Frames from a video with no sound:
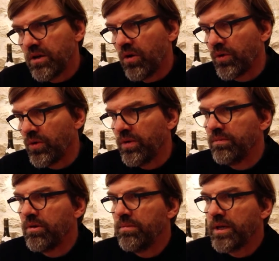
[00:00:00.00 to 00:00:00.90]
Grand Cru
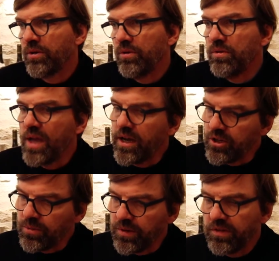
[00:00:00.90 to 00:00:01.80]
and Premier Cru, yeah,
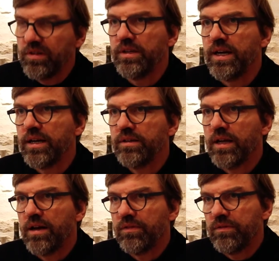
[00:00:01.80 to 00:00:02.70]
you want to sit down,
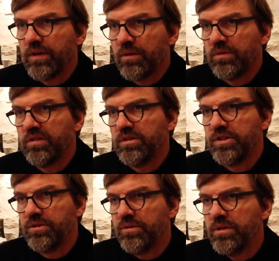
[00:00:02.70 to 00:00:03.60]
have, I would say,
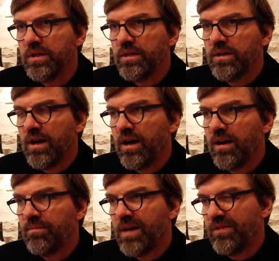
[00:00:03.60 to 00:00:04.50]
dinner,
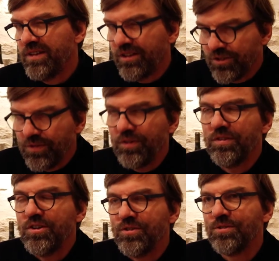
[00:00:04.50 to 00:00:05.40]
have a nice
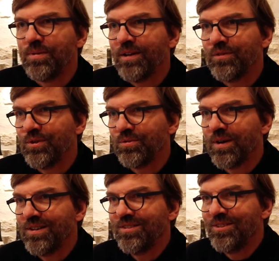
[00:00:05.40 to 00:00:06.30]
conversation around those
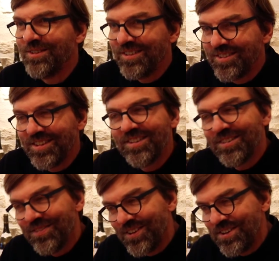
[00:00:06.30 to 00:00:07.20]
wines.
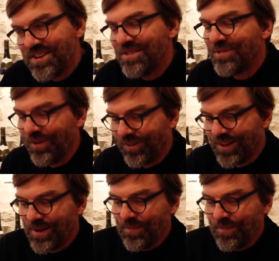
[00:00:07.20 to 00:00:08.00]
It's very different.